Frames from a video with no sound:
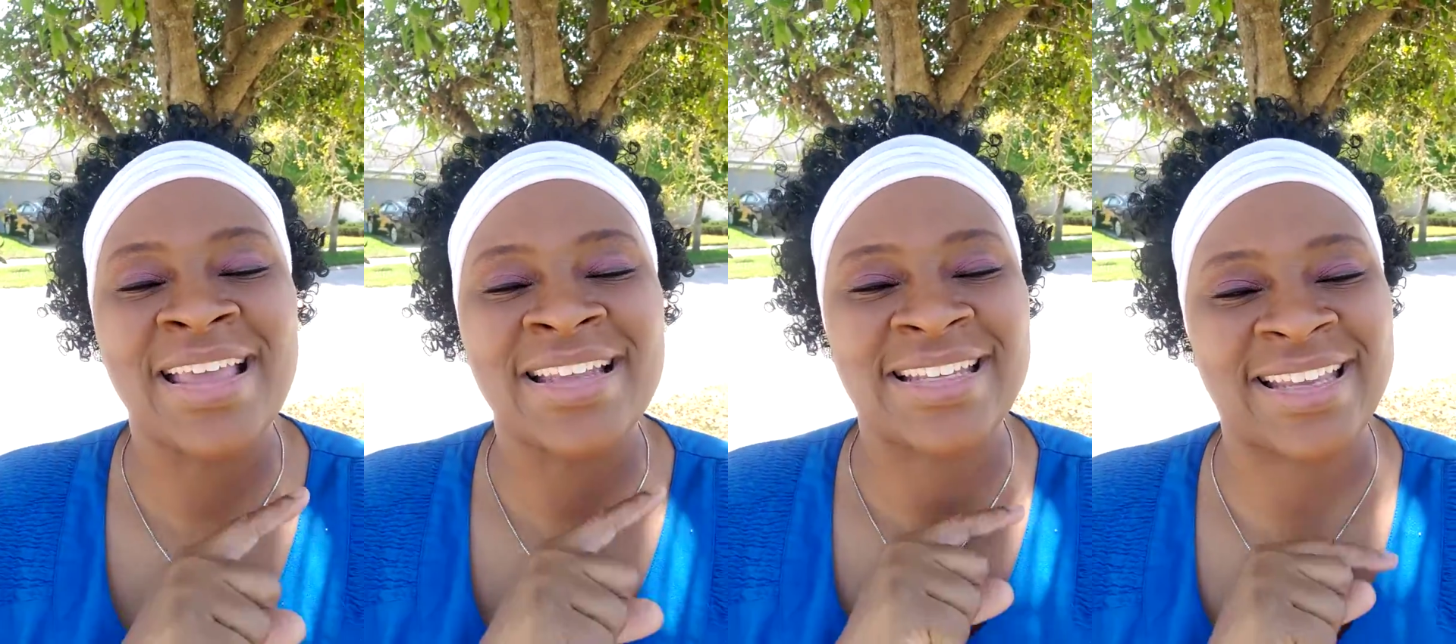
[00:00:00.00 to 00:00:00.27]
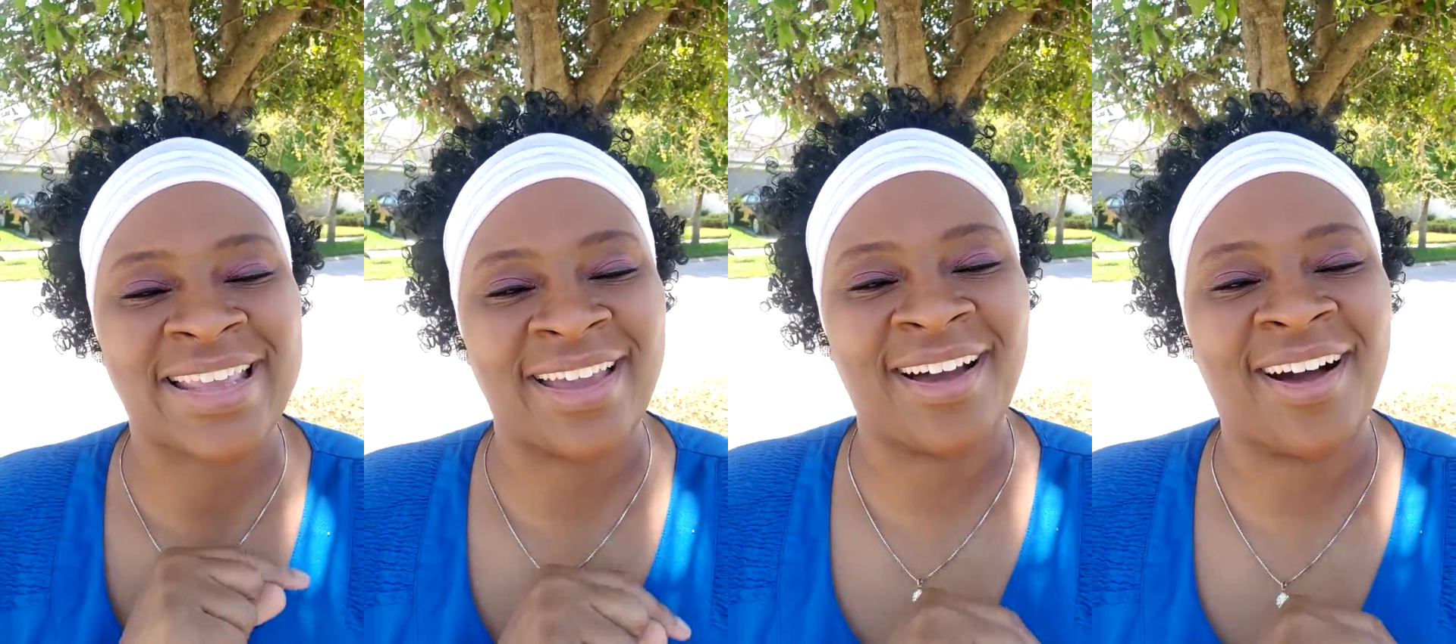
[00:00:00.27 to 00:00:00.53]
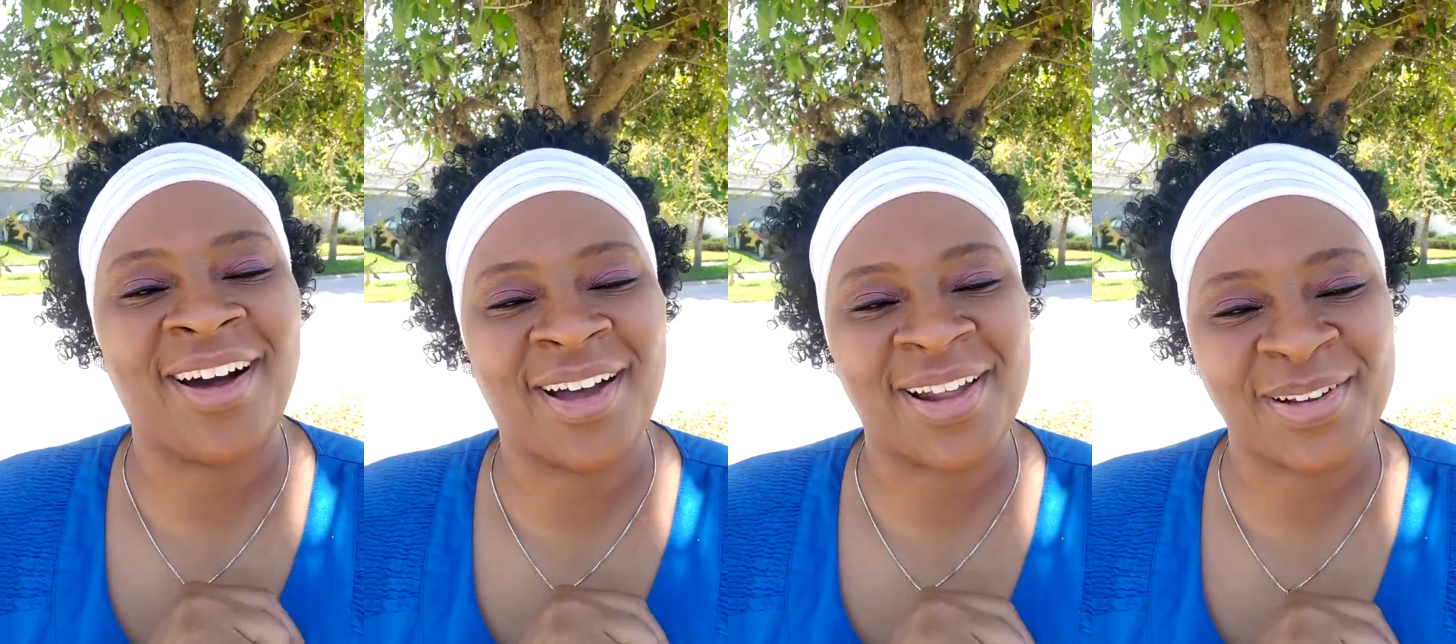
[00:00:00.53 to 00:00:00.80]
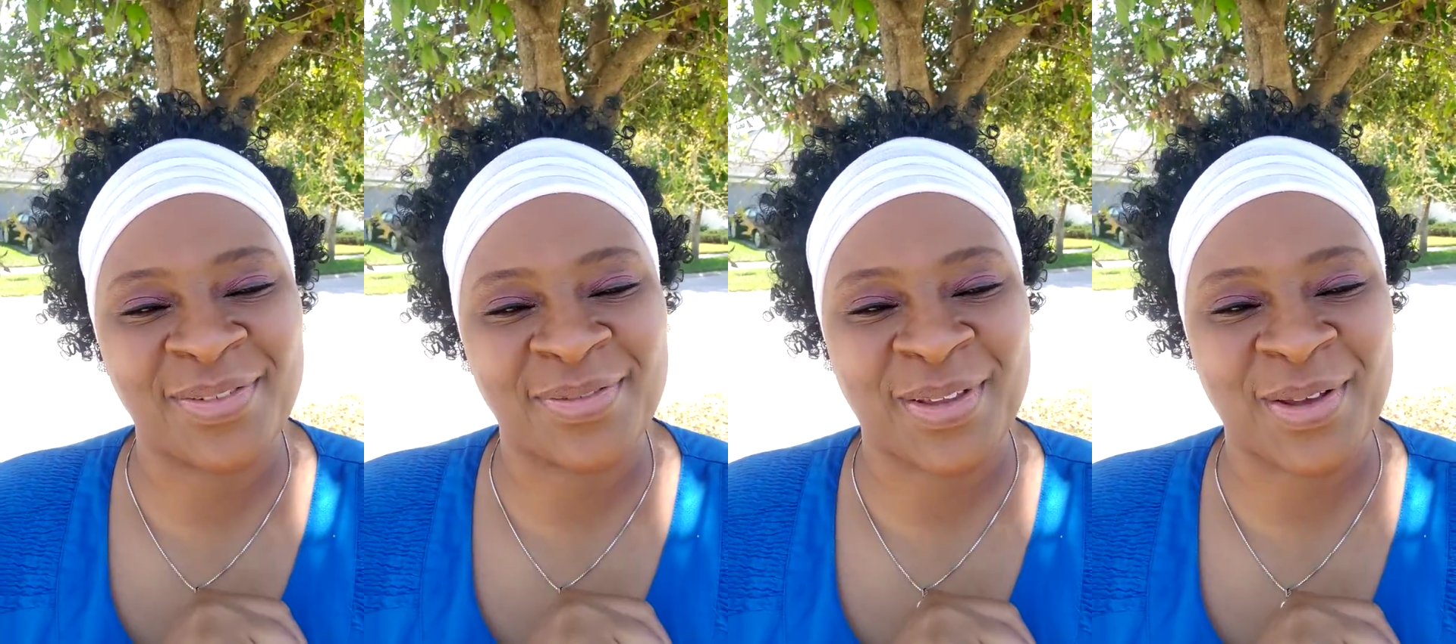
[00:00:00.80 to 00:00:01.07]
to get all
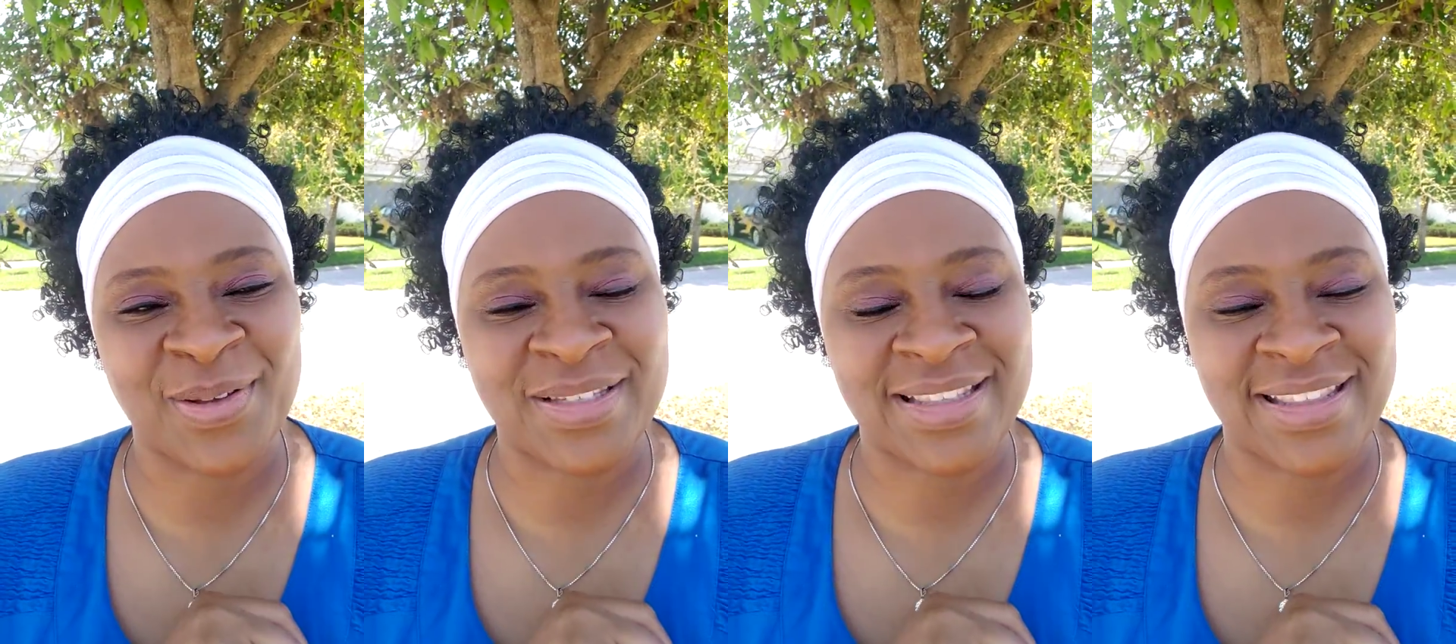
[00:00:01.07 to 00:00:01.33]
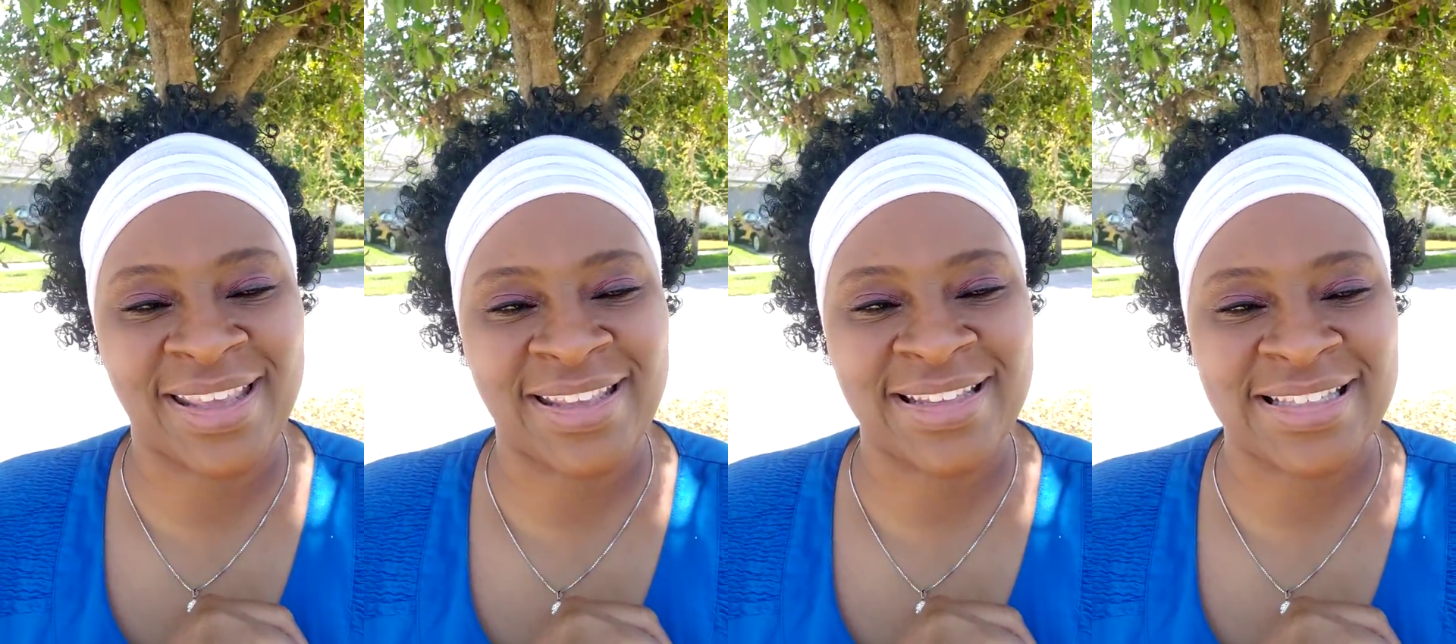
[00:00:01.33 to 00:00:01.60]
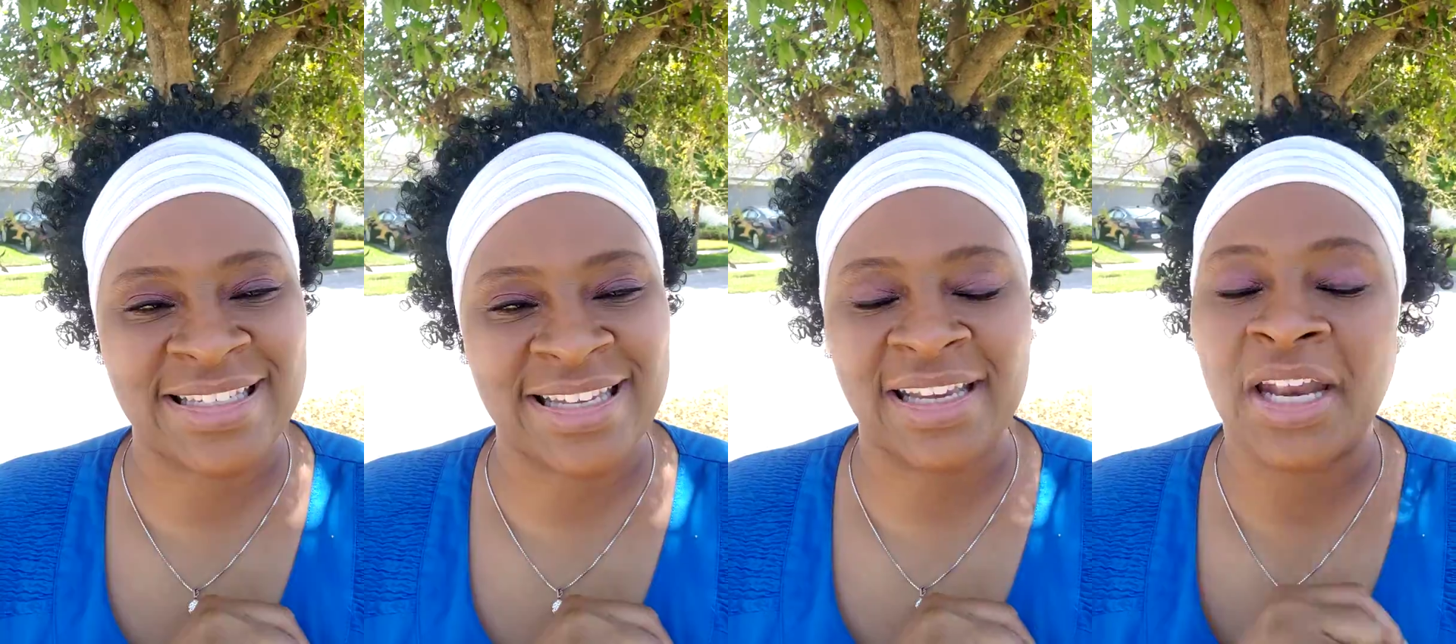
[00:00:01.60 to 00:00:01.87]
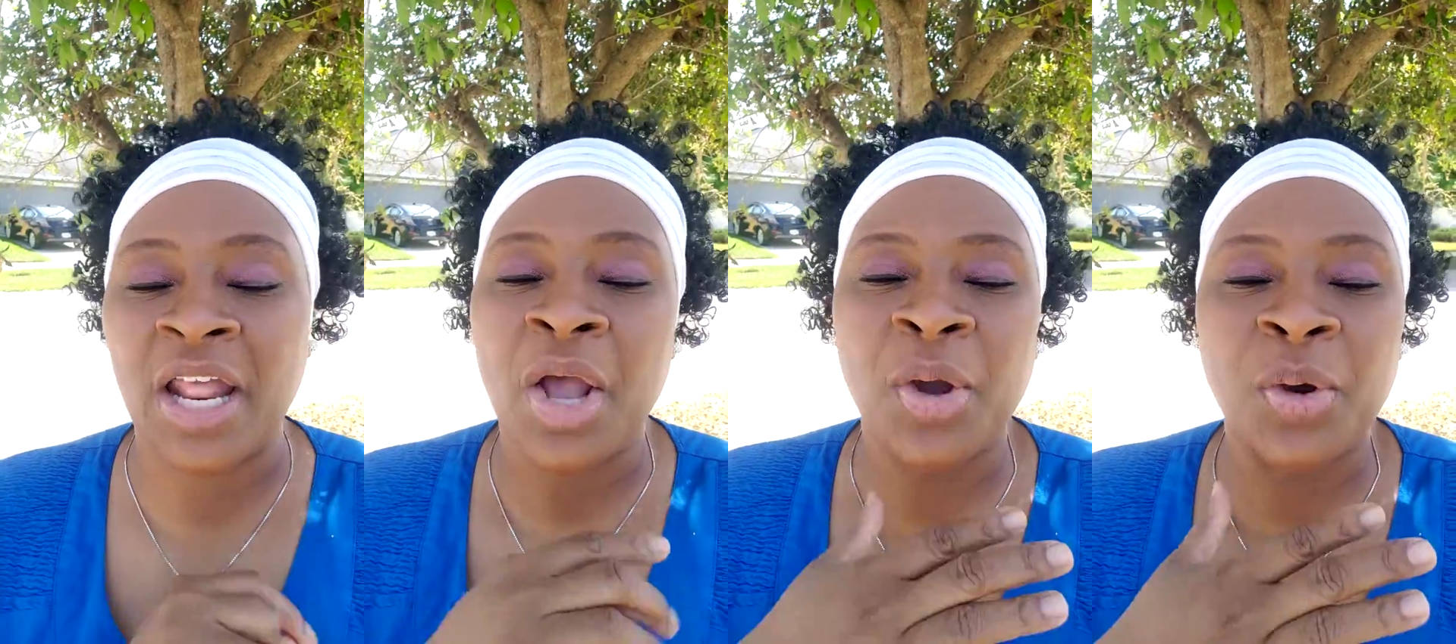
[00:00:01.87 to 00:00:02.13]
of those things done.